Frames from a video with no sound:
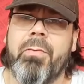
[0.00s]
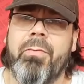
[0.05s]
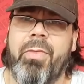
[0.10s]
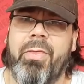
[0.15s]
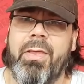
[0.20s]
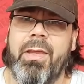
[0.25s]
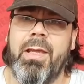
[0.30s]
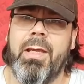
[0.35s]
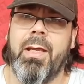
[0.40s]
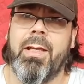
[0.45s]
of
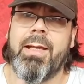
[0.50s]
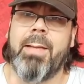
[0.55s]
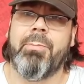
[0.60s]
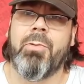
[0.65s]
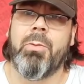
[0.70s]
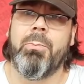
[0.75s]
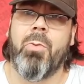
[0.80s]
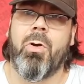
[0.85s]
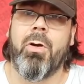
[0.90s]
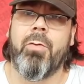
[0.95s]
the
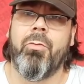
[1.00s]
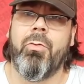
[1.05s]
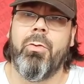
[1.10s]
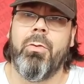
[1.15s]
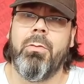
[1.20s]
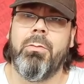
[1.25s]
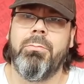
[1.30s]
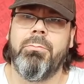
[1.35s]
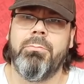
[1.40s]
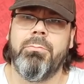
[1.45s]
Captain
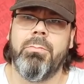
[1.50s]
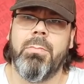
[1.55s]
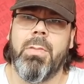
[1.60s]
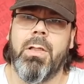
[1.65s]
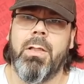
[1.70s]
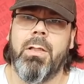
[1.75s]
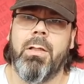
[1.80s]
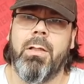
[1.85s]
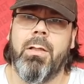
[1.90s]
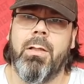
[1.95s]
Marvel
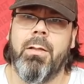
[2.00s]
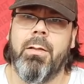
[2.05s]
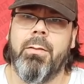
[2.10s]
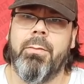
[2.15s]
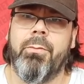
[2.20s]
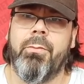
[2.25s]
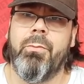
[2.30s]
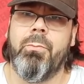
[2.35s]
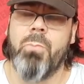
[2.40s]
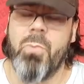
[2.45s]

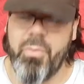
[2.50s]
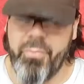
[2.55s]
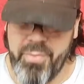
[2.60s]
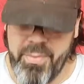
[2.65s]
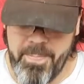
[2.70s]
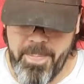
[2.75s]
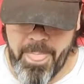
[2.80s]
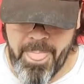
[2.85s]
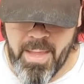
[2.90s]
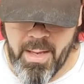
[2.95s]

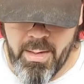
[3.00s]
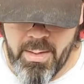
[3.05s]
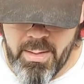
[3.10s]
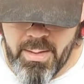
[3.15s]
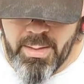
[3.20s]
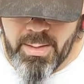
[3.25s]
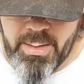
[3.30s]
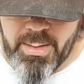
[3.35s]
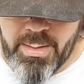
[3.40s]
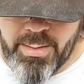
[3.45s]
movie.
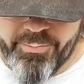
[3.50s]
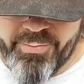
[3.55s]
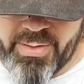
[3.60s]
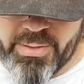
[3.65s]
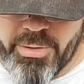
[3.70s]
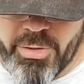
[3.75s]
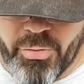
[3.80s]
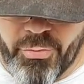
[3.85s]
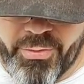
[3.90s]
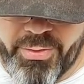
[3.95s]
You
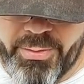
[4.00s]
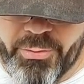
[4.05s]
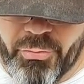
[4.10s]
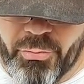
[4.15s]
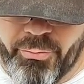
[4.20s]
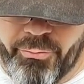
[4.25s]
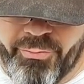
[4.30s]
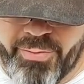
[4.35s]
got Journey into